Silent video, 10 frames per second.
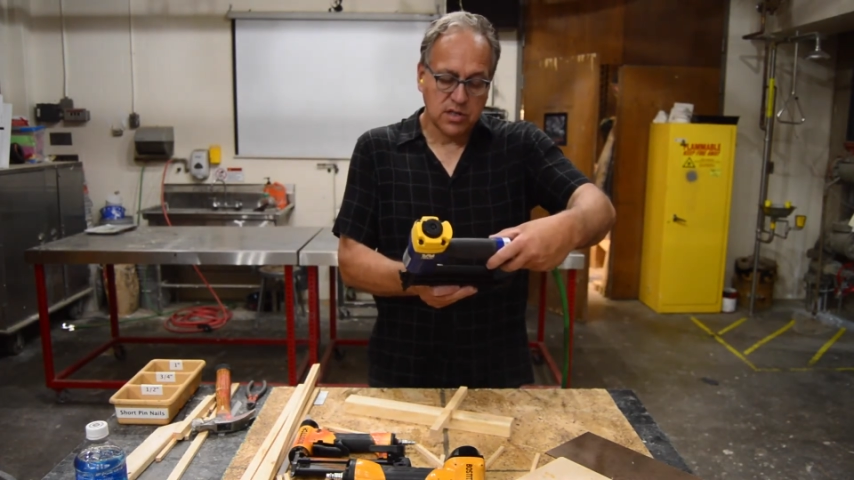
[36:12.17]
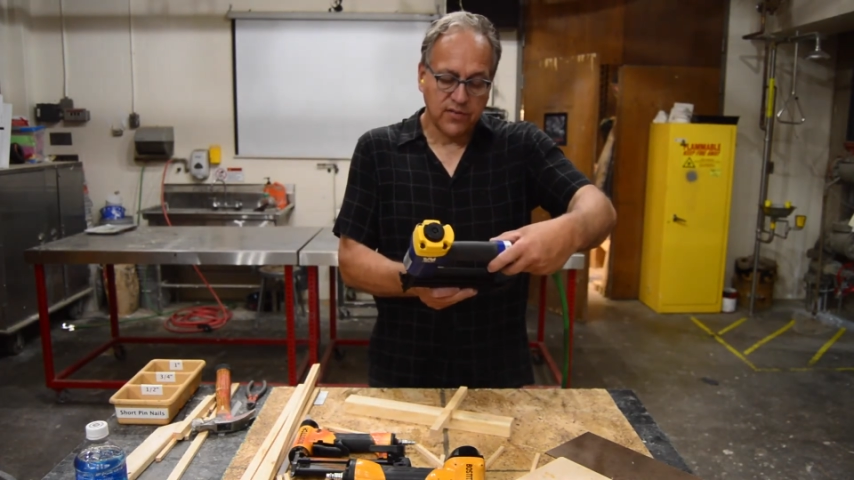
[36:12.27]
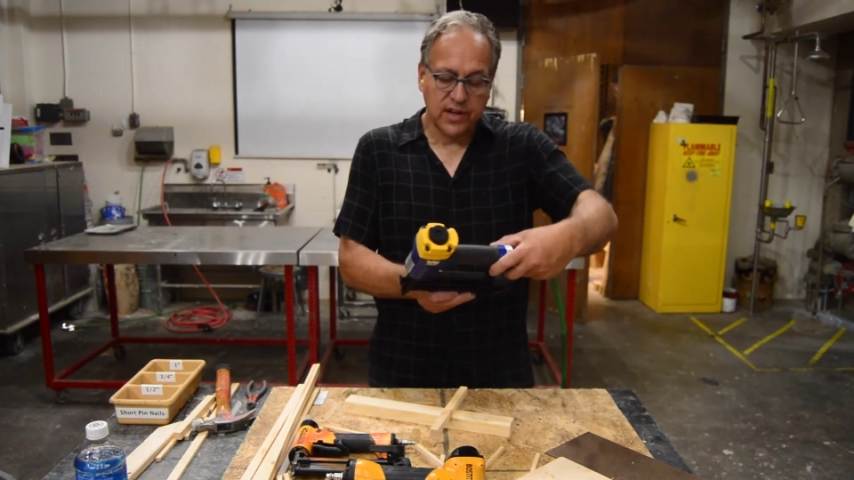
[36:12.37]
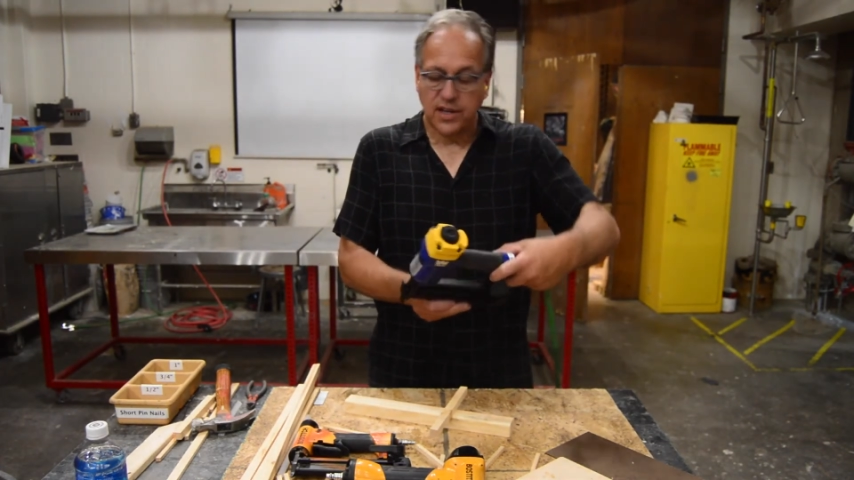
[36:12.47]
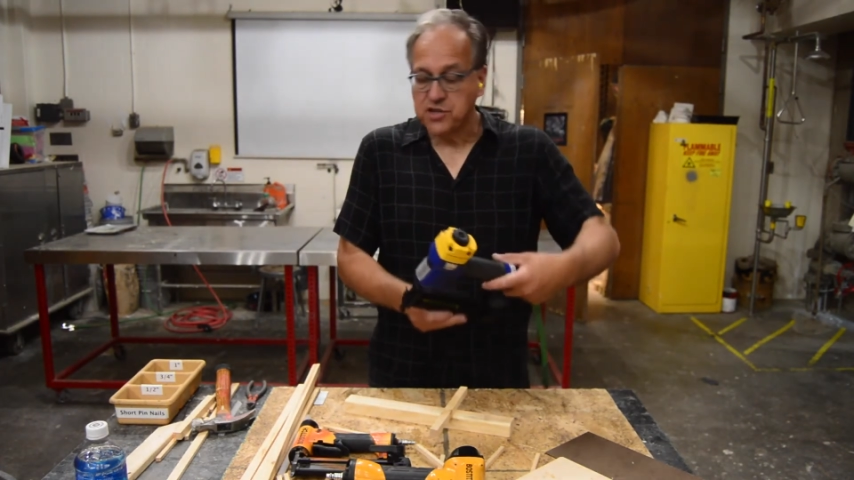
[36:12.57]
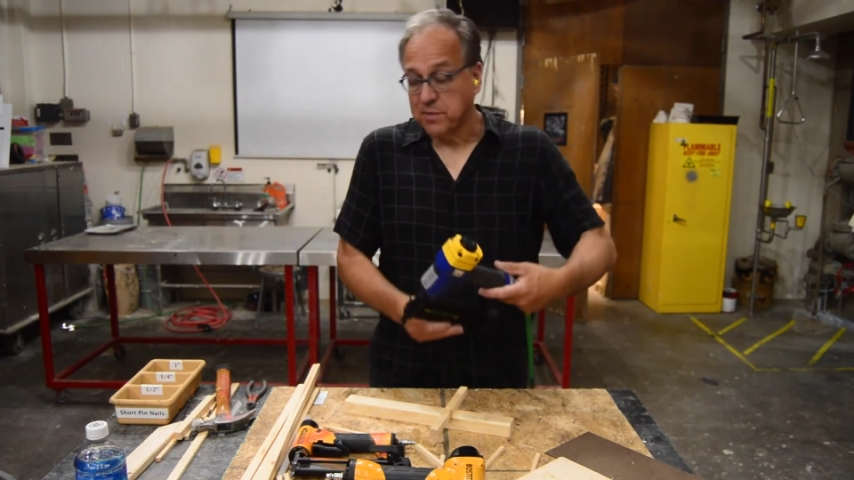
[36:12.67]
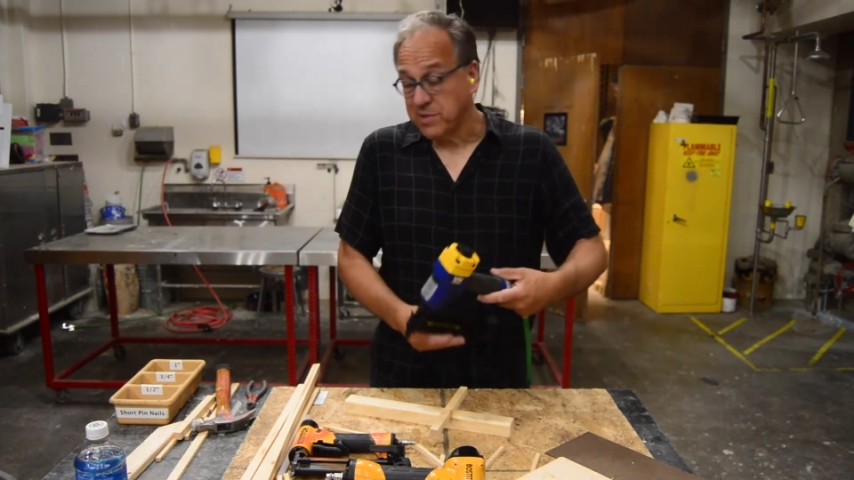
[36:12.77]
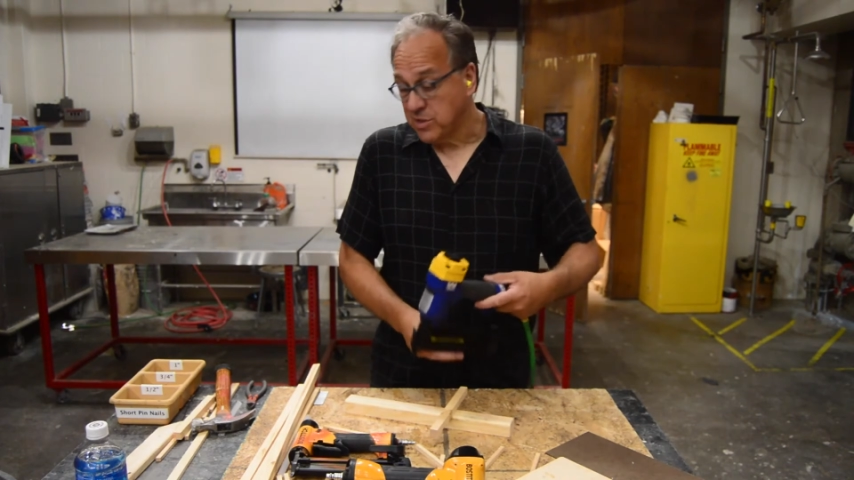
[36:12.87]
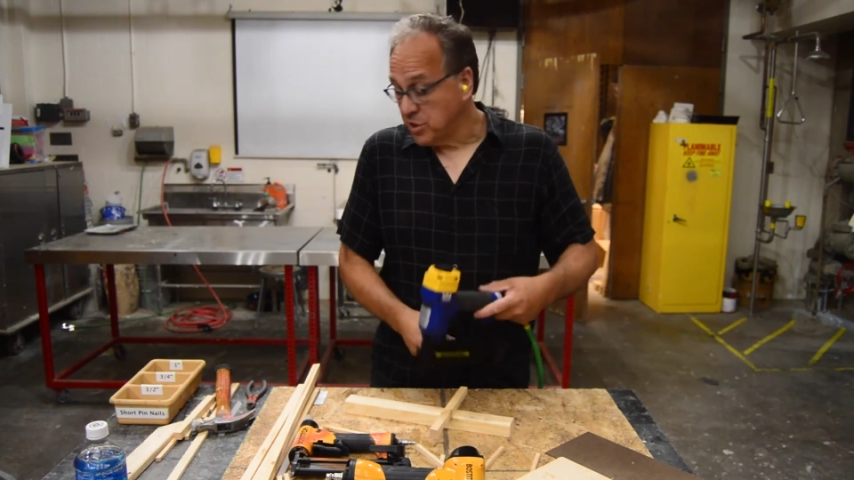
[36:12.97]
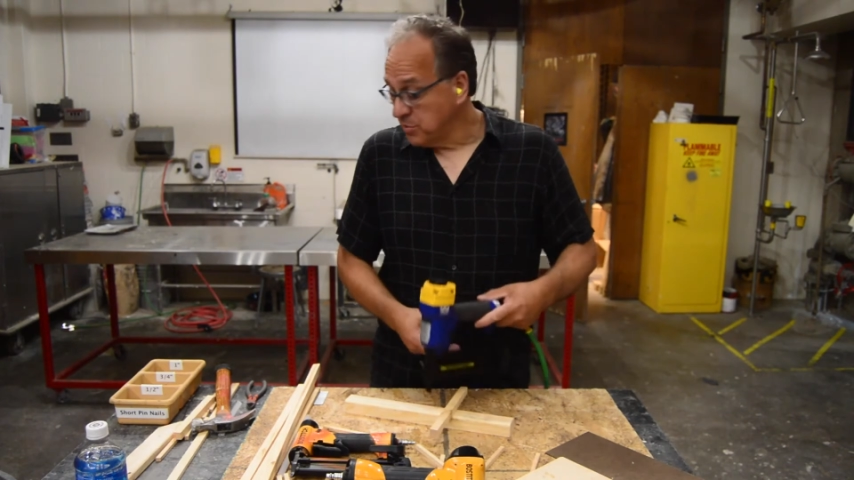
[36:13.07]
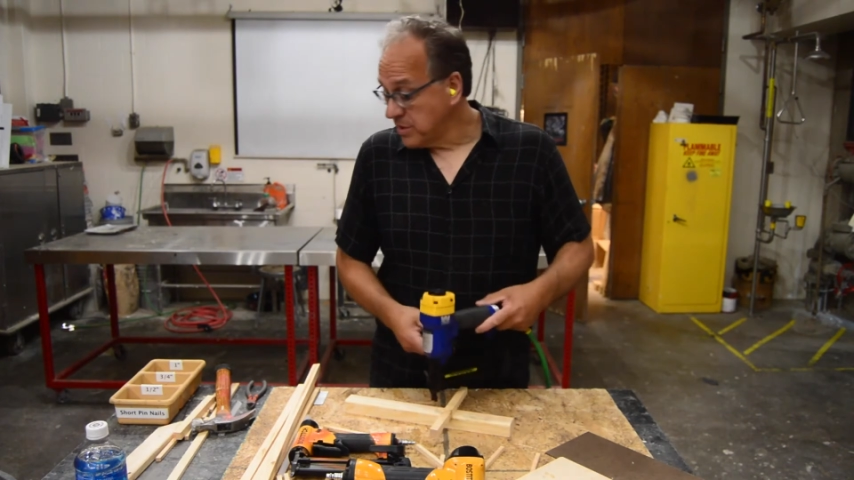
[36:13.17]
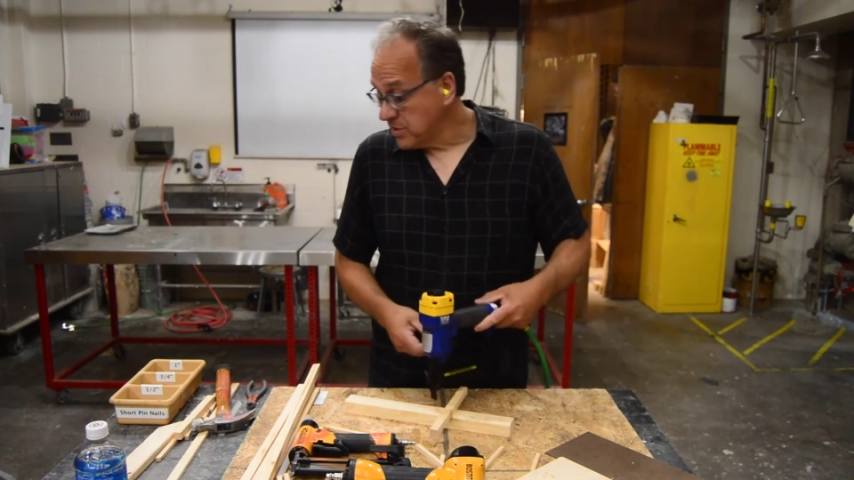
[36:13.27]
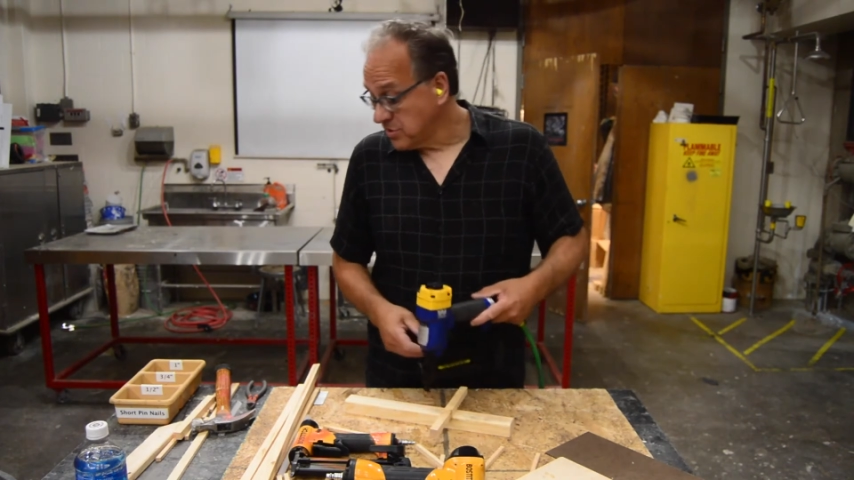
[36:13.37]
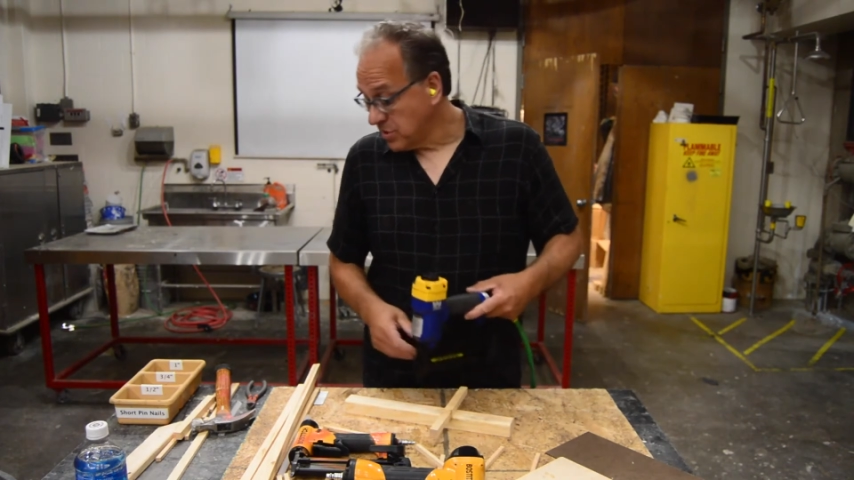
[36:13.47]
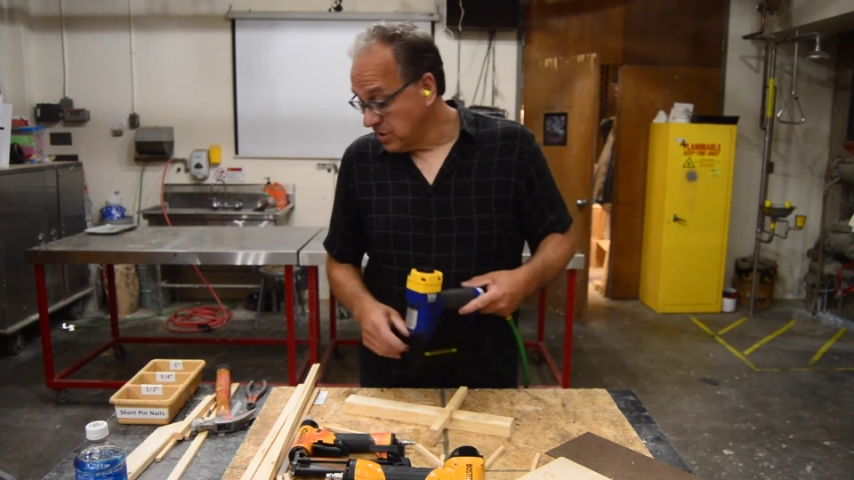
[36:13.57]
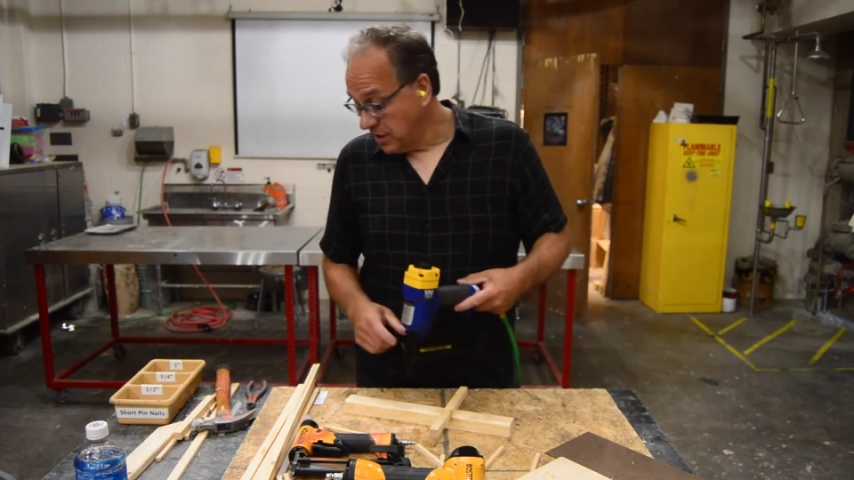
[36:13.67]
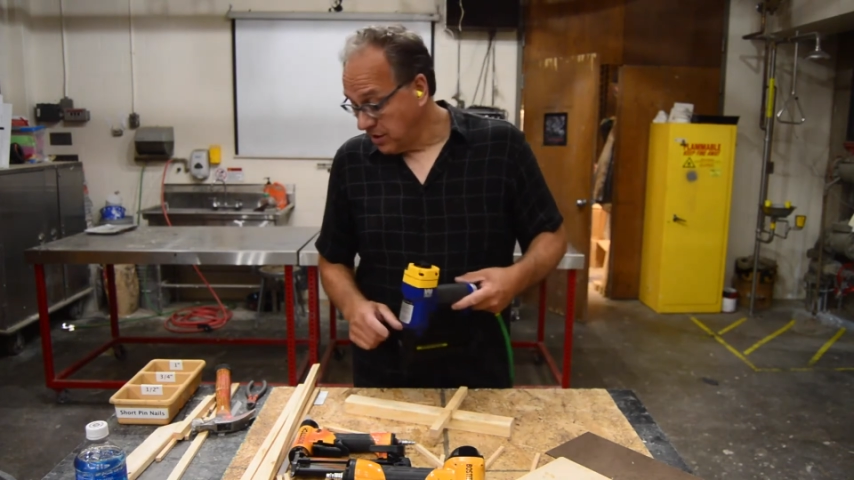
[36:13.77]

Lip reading: of an inch up to 2 inches. So